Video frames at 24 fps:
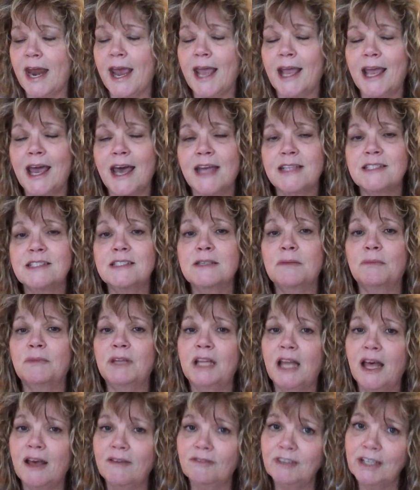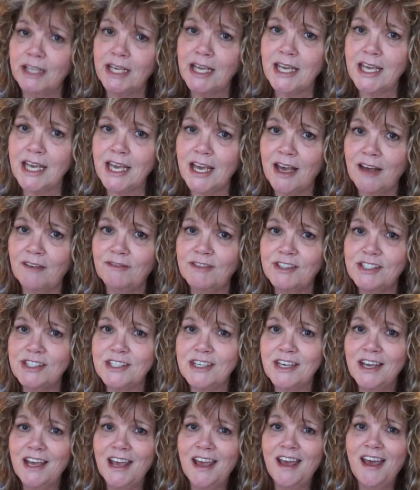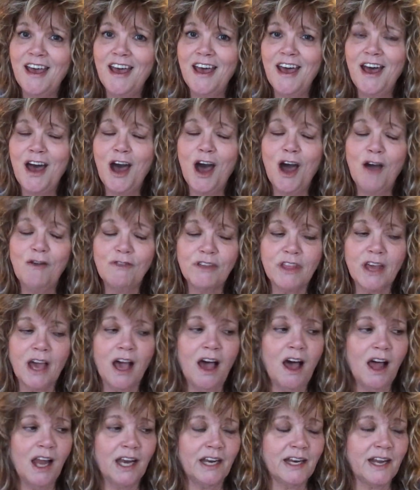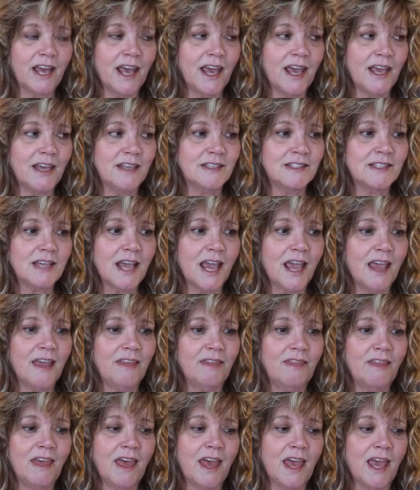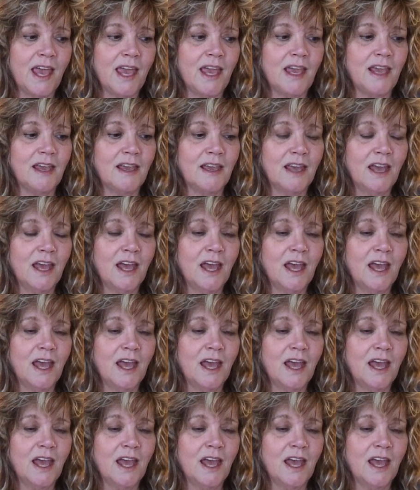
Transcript: I got some lovely gifts over the holidays, and they